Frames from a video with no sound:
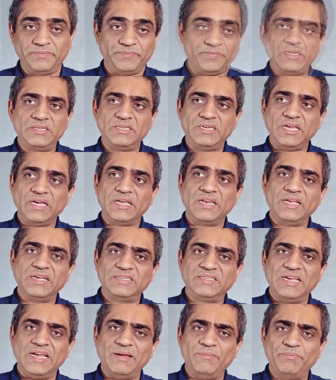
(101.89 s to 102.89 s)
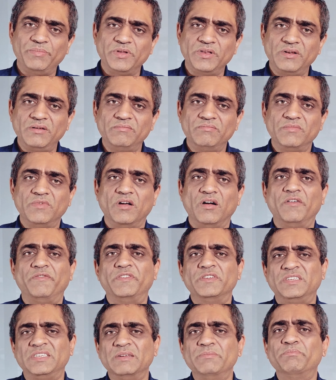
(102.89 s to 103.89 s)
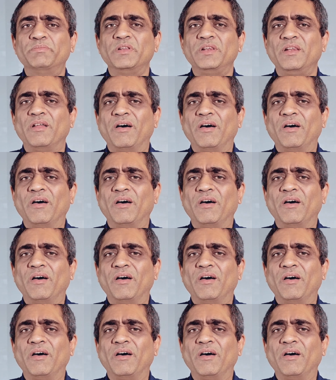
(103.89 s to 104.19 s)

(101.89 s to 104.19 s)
Let's take an example of a simple